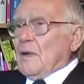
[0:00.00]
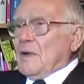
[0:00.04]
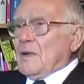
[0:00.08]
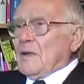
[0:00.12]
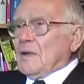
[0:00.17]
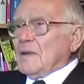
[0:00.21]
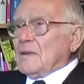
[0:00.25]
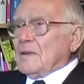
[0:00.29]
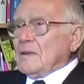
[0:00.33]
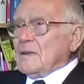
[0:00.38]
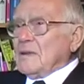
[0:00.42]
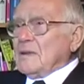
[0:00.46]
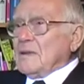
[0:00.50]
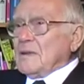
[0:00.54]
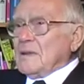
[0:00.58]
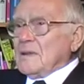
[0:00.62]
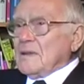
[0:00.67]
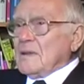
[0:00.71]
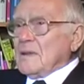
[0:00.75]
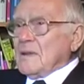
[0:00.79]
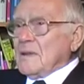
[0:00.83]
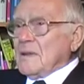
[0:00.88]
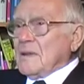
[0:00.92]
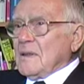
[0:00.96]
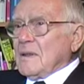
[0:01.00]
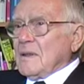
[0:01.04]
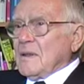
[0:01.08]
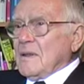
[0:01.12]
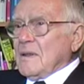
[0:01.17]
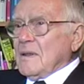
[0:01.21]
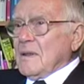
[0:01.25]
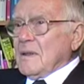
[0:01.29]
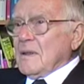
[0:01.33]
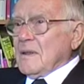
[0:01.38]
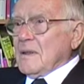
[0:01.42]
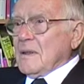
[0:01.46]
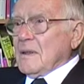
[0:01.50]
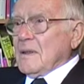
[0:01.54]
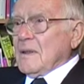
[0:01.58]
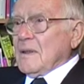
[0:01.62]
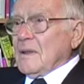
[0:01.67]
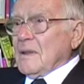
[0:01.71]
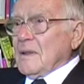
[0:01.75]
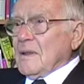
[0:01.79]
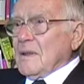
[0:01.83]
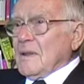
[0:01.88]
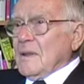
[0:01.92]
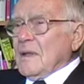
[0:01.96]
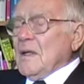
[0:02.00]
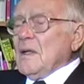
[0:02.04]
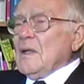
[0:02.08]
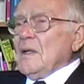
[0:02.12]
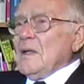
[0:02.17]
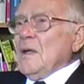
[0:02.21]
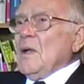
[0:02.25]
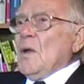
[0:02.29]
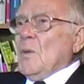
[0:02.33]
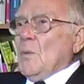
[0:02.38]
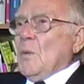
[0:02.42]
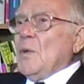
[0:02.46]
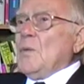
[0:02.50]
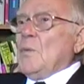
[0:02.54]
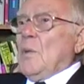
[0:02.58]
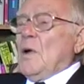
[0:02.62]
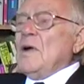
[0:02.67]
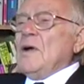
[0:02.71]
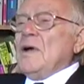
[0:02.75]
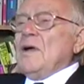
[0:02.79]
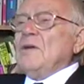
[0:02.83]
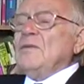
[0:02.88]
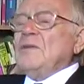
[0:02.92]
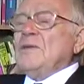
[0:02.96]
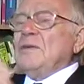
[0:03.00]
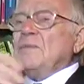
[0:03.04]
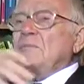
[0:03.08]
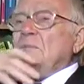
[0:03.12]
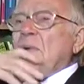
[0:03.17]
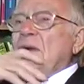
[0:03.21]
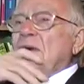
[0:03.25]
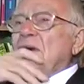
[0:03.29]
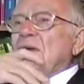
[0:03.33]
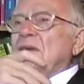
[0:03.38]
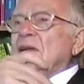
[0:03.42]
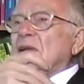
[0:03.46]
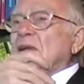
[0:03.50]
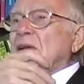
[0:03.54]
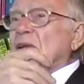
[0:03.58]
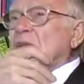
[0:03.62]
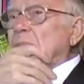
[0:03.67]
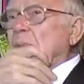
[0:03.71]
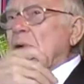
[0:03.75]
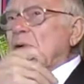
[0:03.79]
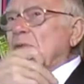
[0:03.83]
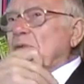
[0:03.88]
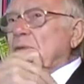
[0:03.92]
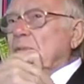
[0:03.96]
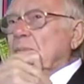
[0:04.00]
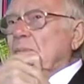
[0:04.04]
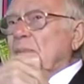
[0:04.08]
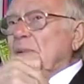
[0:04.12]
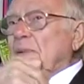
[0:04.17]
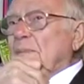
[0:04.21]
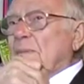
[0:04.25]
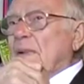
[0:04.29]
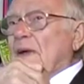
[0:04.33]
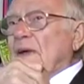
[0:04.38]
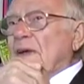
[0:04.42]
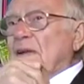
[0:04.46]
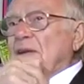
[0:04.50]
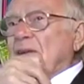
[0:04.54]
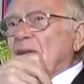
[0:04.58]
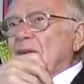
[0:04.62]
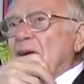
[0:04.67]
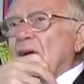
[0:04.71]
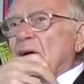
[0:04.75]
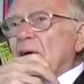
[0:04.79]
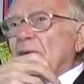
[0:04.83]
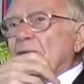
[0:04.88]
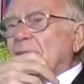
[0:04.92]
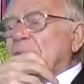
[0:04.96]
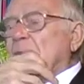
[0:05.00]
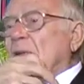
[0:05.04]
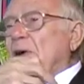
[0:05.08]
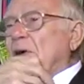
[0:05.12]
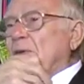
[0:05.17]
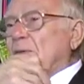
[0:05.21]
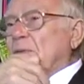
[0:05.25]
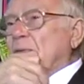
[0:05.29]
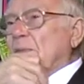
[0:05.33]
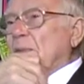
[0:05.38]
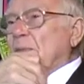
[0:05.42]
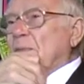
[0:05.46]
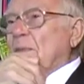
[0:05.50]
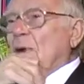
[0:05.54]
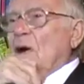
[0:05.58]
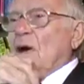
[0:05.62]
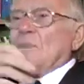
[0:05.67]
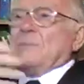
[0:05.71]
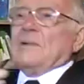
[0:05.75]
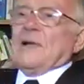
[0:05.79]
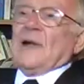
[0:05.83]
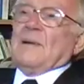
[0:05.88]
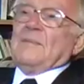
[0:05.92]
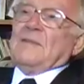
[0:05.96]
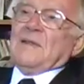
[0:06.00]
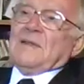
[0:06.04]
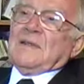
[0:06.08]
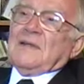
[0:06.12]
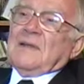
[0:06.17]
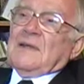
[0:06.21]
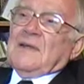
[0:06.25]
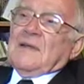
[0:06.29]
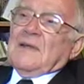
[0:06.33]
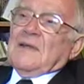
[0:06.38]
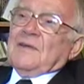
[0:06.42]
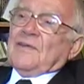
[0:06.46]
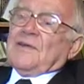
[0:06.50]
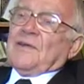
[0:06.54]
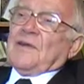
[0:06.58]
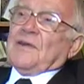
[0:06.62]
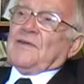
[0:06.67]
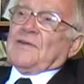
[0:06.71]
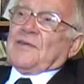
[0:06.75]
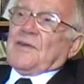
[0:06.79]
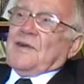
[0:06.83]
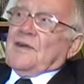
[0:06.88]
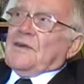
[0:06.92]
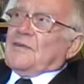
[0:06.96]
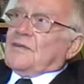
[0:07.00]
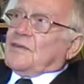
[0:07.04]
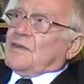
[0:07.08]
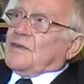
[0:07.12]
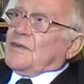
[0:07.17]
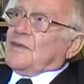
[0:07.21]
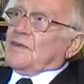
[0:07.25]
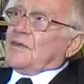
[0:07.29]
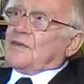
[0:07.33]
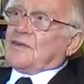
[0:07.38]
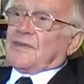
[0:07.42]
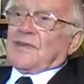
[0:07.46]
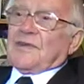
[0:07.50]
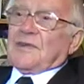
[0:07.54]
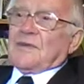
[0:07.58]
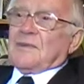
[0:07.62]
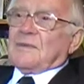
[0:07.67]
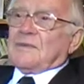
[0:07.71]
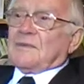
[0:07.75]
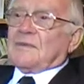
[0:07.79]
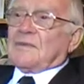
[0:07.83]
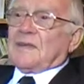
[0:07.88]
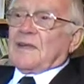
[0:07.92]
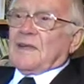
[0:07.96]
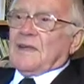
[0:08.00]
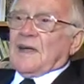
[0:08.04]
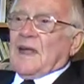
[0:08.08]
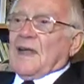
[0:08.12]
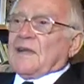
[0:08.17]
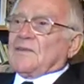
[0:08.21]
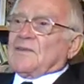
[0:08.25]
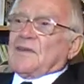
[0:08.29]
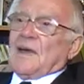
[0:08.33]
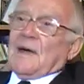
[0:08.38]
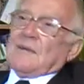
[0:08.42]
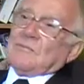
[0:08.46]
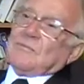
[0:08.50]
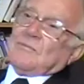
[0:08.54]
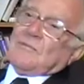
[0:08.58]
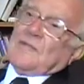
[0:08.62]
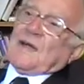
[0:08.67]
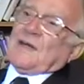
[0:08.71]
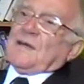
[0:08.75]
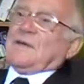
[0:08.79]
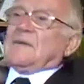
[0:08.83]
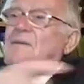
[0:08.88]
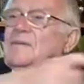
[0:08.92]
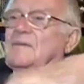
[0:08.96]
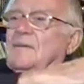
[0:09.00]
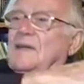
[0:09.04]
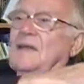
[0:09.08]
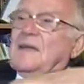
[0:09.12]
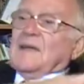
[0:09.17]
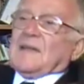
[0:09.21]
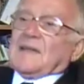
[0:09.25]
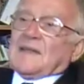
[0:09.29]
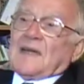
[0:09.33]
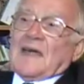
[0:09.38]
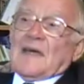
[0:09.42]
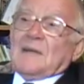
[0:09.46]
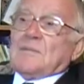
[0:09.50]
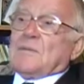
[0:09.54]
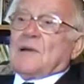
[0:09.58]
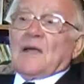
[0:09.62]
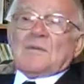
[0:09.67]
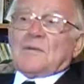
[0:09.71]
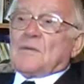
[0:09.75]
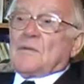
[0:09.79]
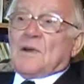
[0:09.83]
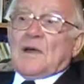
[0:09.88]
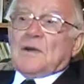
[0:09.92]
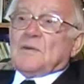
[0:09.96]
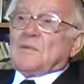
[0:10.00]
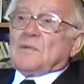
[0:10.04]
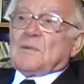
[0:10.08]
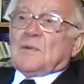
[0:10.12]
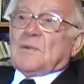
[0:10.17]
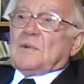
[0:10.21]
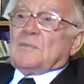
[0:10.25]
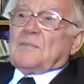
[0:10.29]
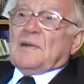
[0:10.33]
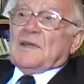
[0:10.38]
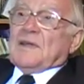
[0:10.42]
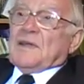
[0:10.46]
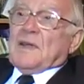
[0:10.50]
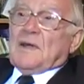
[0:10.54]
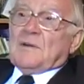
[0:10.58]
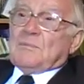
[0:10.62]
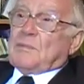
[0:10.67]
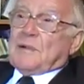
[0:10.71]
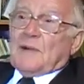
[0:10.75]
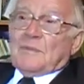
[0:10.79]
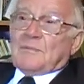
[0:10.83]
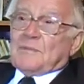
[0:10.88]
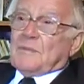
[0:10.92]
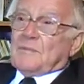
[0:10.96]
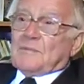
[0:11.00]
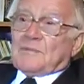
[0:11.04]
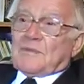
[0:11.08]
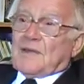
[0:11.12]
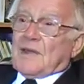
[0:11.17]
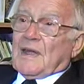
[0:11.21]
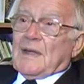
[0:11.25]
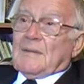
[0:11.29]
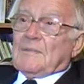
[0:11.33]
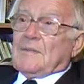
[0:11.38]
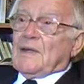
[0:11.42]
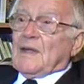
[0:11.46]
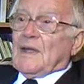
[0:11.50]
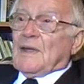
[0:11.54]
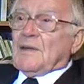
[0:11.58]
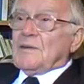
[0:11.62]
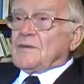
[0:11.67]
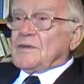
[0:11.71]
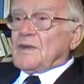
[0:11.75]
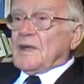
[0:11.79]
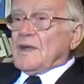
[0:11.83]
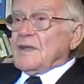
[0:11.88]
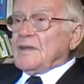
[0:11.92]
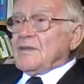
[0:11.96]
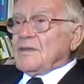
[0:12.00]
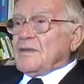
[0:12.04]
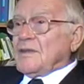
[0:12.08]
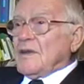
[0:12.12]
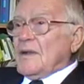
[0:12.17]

you being slightly more off the beaten track, but it We were. It was about, I suppose it'd be about half a mile to a mile, but I mean, to the services to connect up and run a cable up the road would have been no problem to them in those days.